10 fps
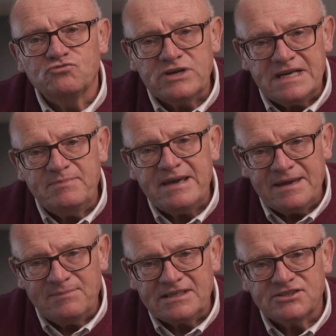really be
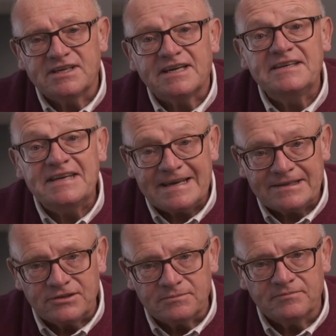aiming to
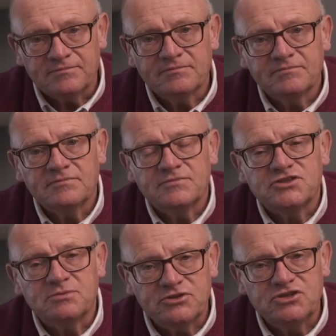connect them
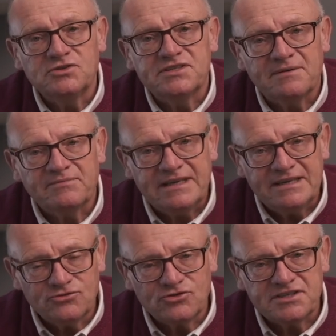to produce something
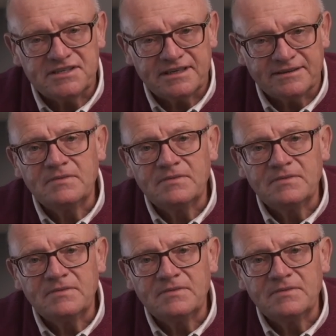interesting.